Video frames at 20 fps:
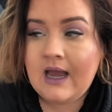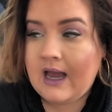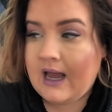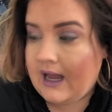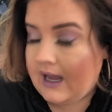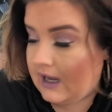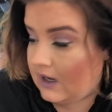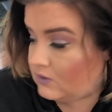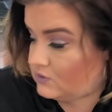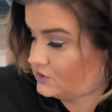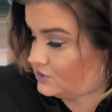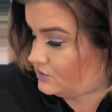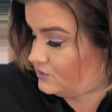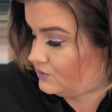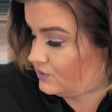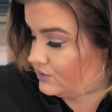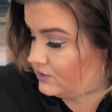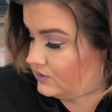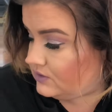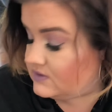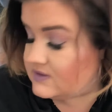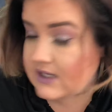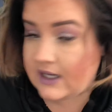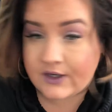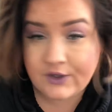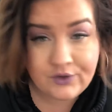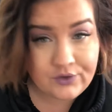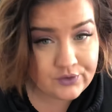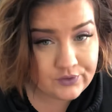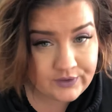how to do curls on a
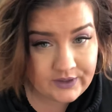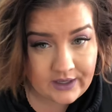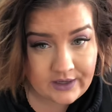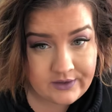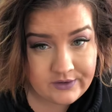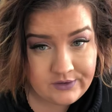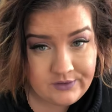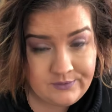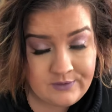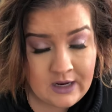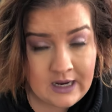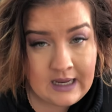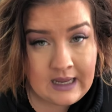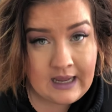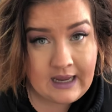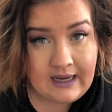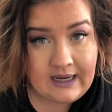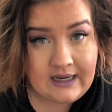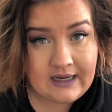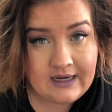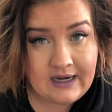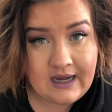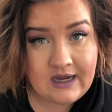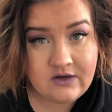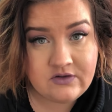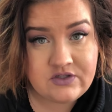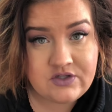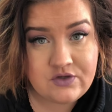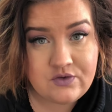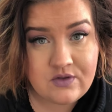curling iron and how
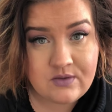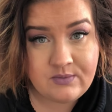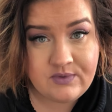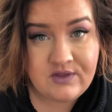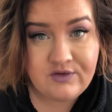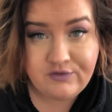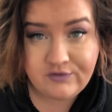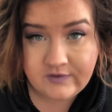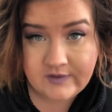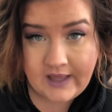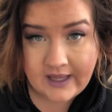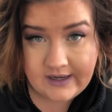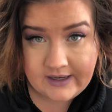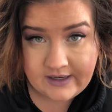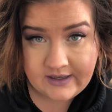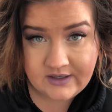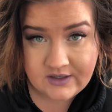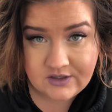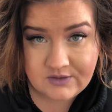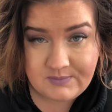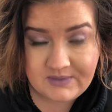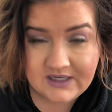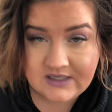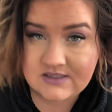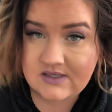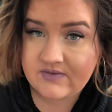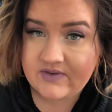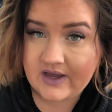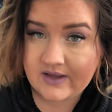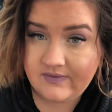to do them with a flat iron because
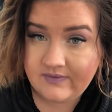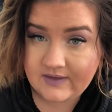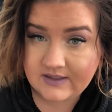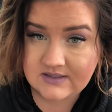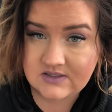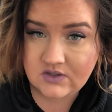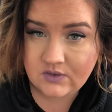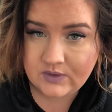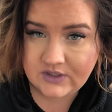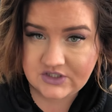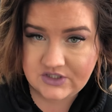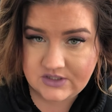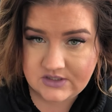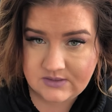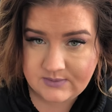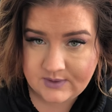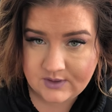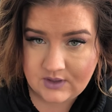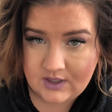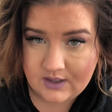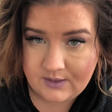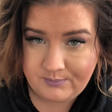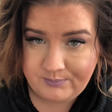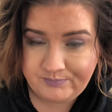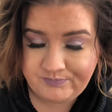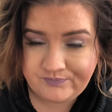I've gotten lots of questions about that.